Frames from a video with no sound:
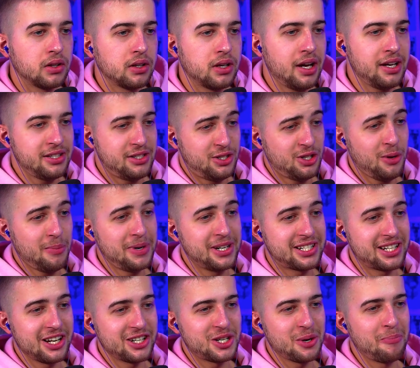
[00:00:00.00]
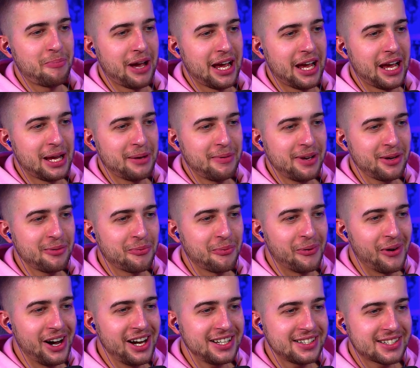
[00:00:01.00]
Hey, don't be such a baby.
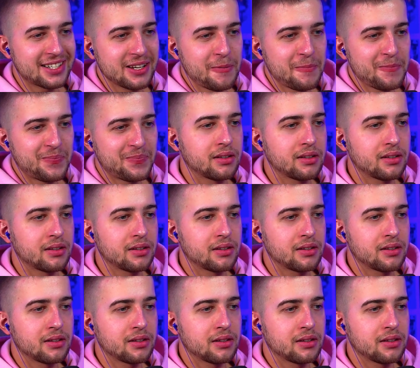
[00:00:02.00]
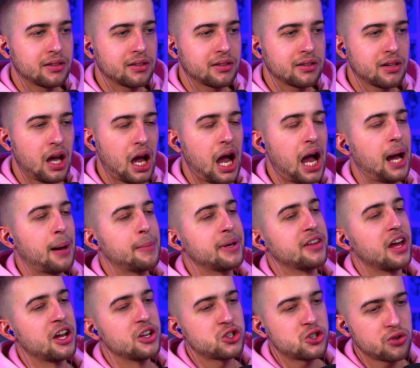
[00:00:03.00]
What? I mean,
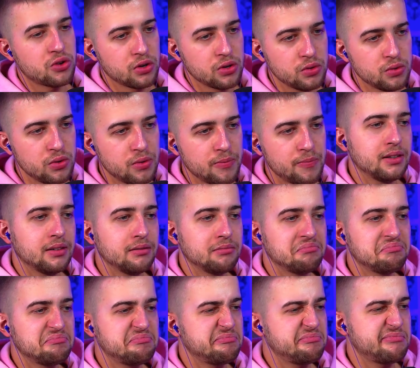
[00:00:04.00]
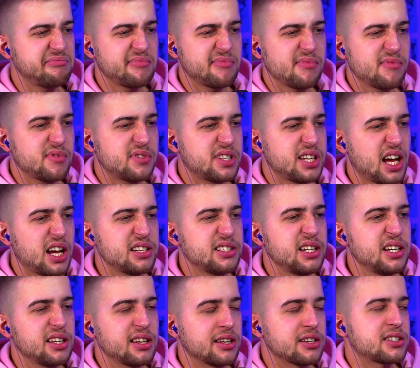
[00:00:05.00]
that's true. Sounds
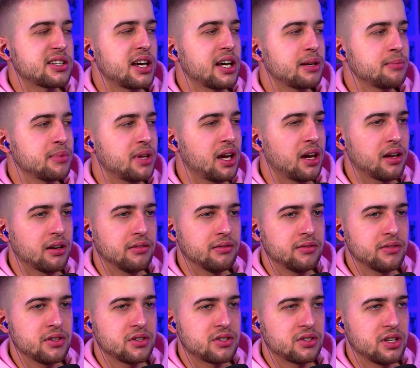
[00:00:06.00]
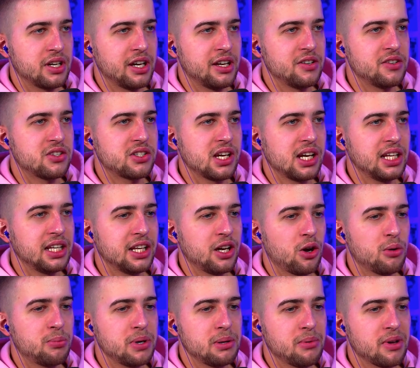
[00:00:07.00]
evil. Let's take him down. This insanely
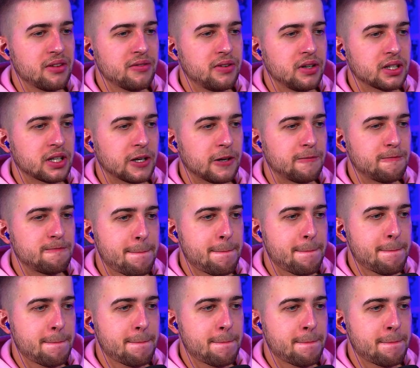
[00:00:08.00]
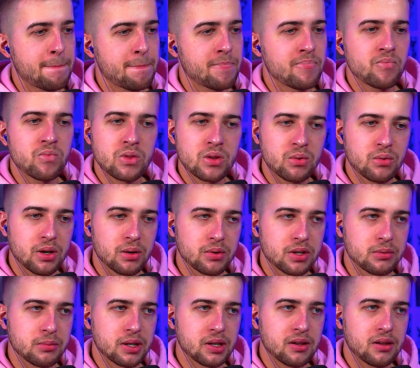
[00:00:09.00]
OP motherfucker. Wait, what
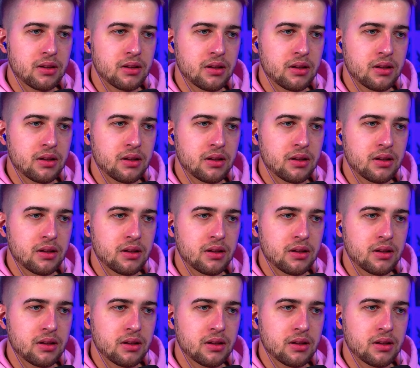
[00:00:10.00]
do you mean?